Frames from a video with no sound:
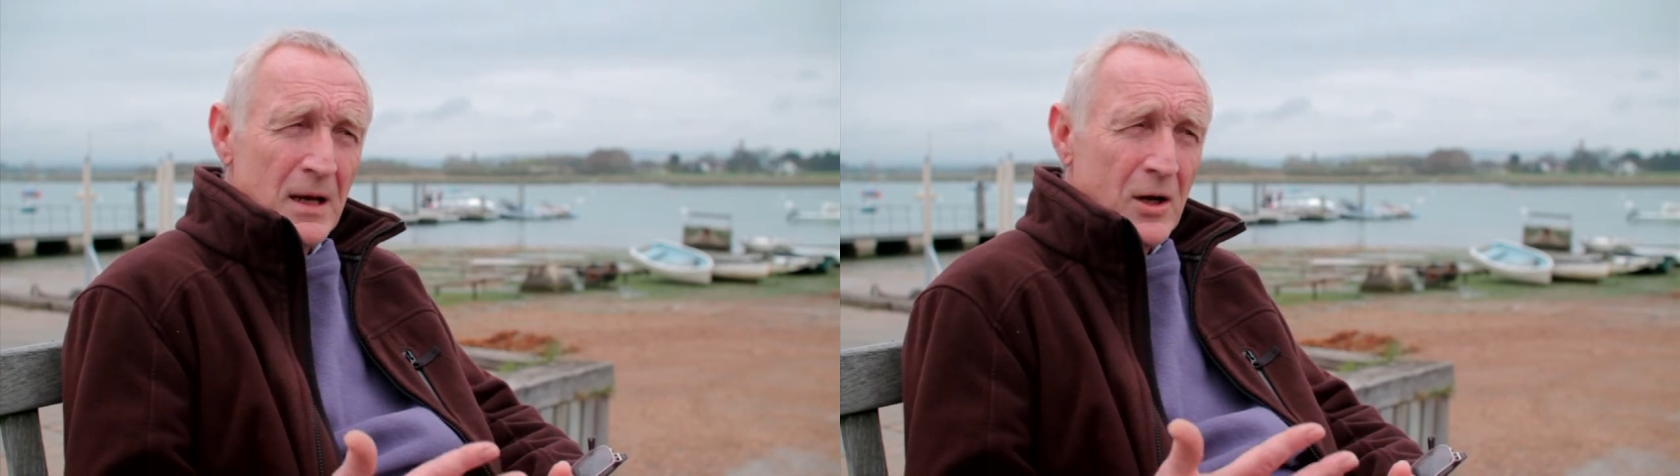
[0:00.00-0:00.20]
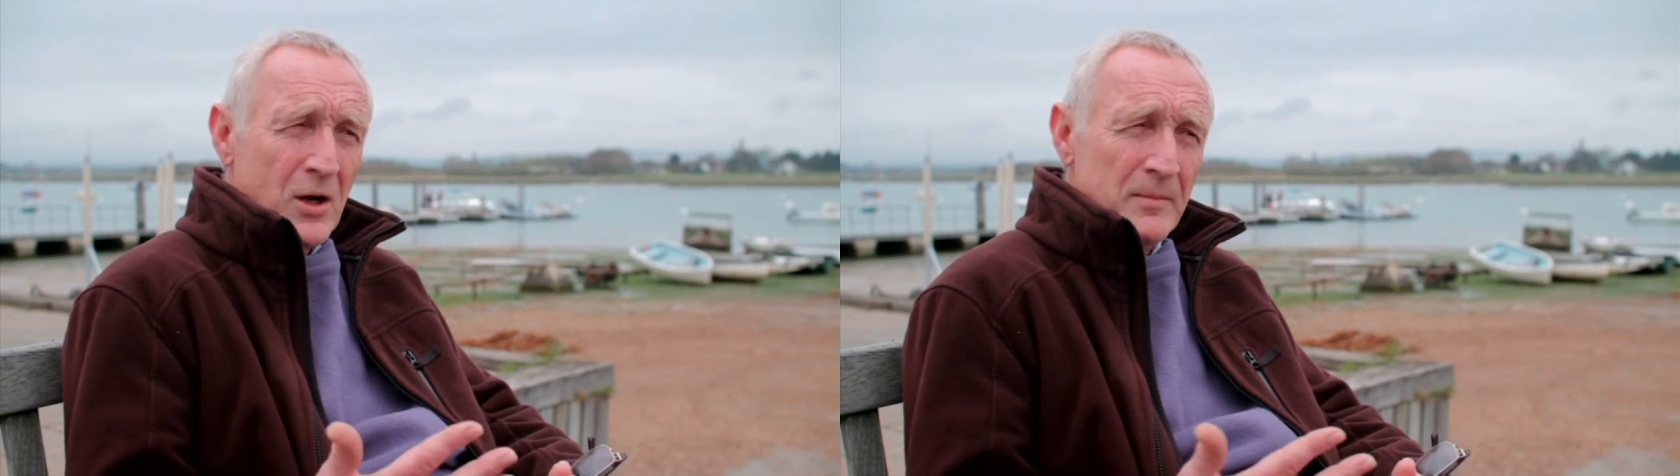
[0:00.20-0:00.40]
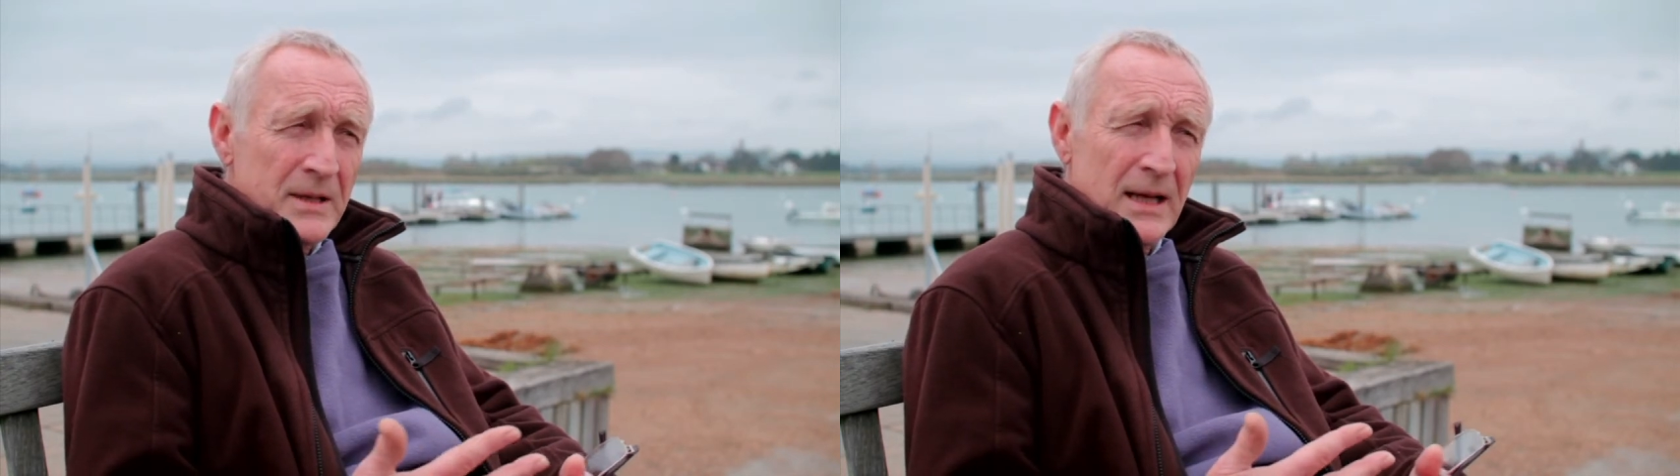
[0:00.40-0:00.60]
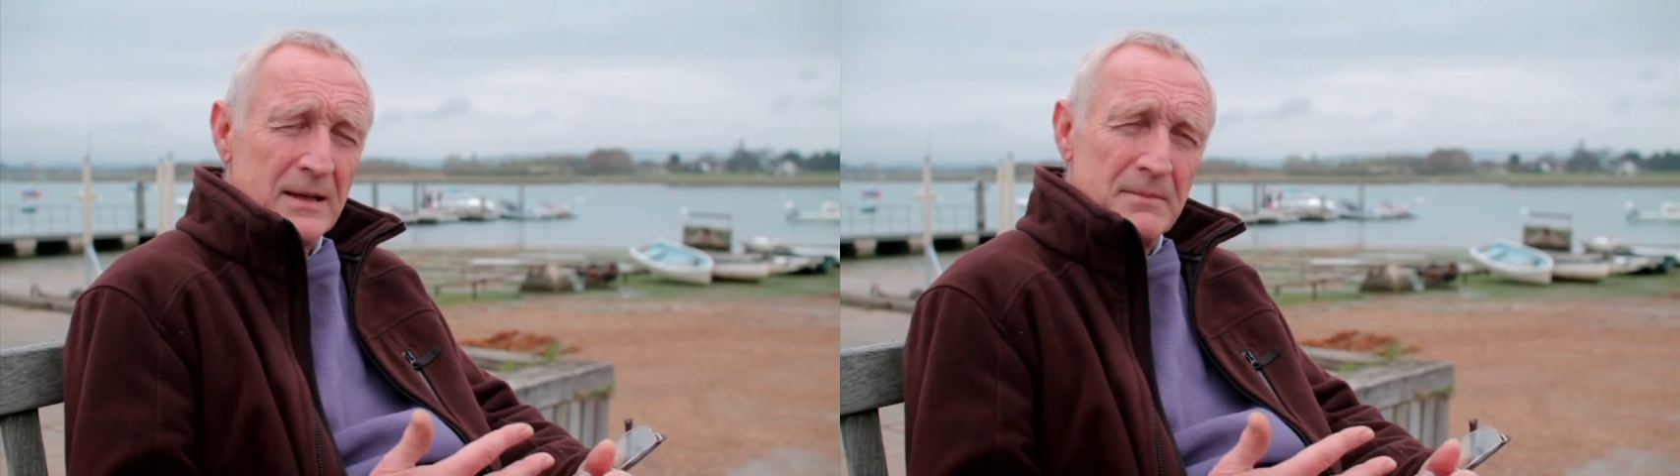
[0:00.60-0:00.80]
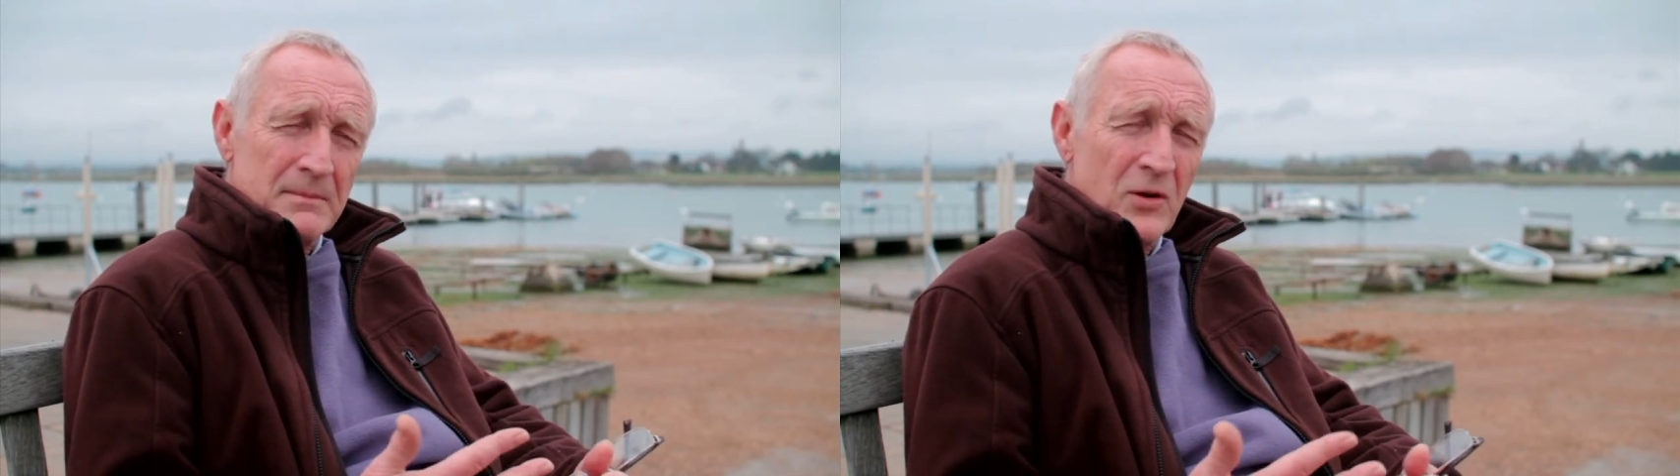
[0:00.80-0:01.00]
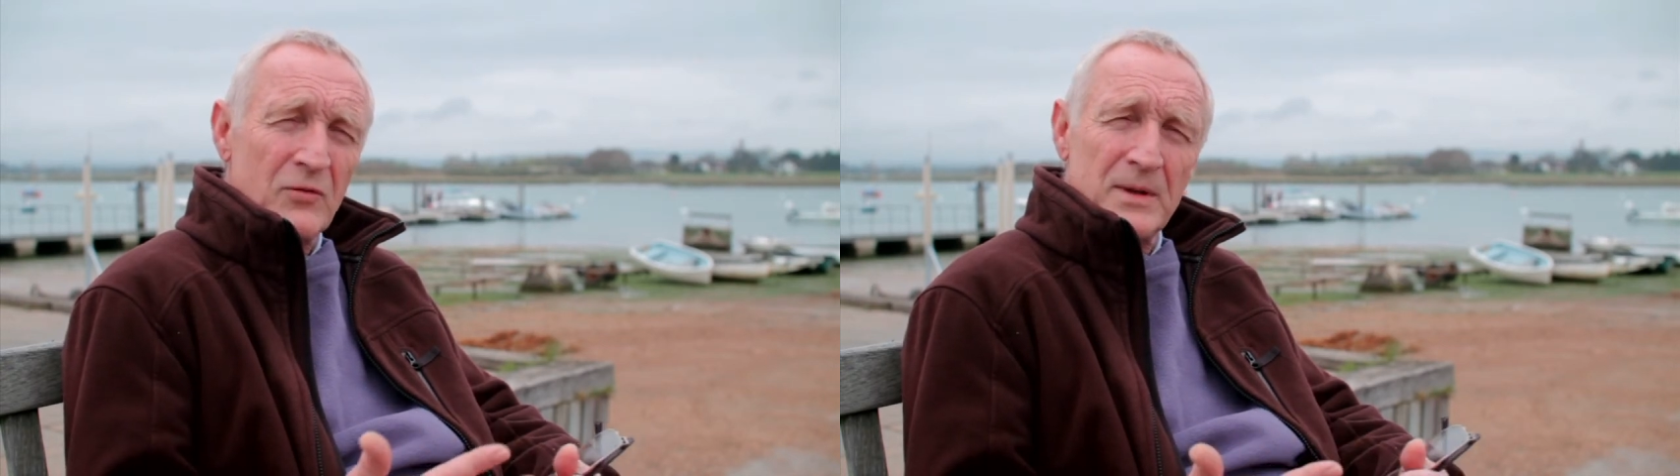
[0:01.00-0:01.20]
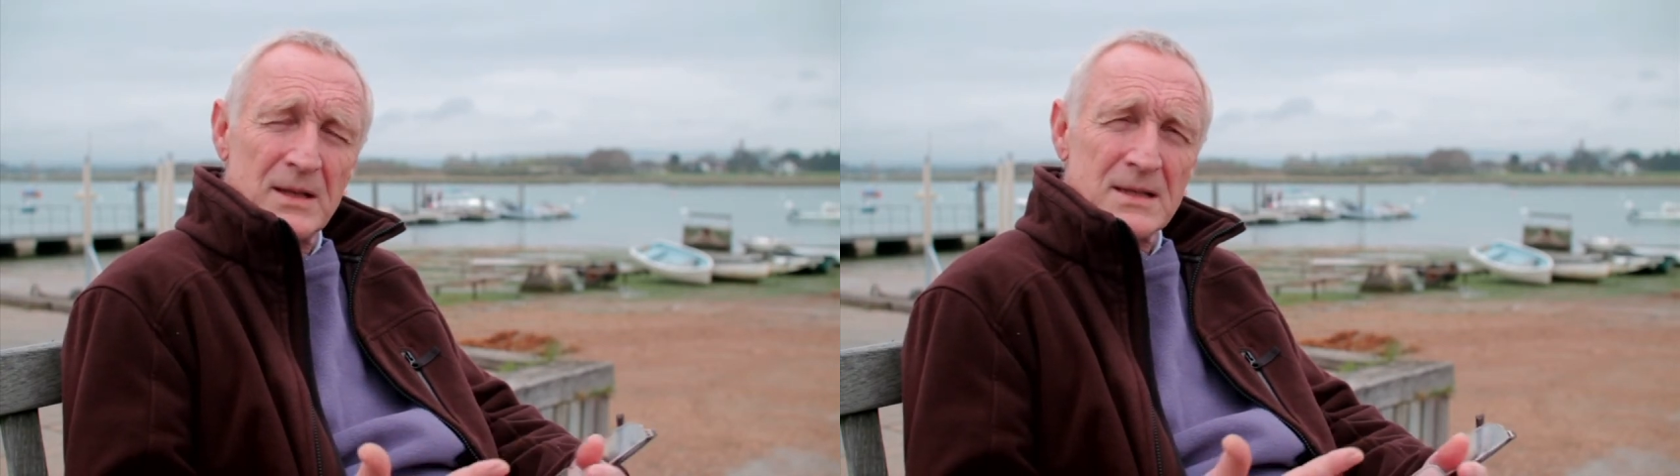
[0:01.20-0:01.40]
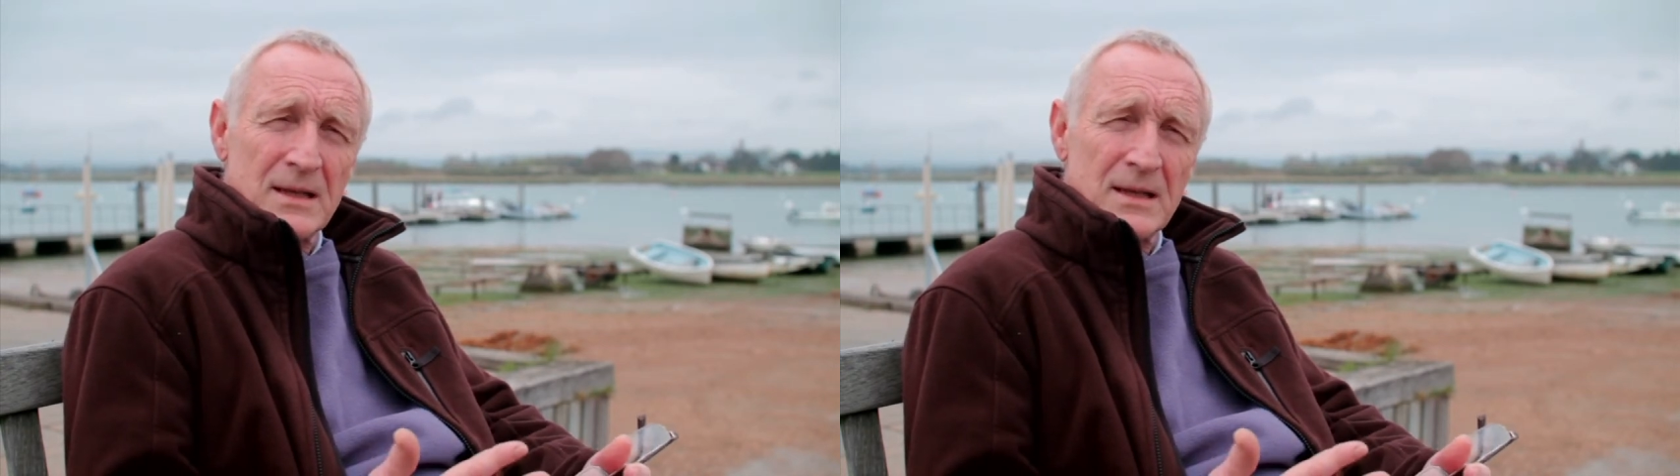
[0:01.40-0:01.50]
accommodate movements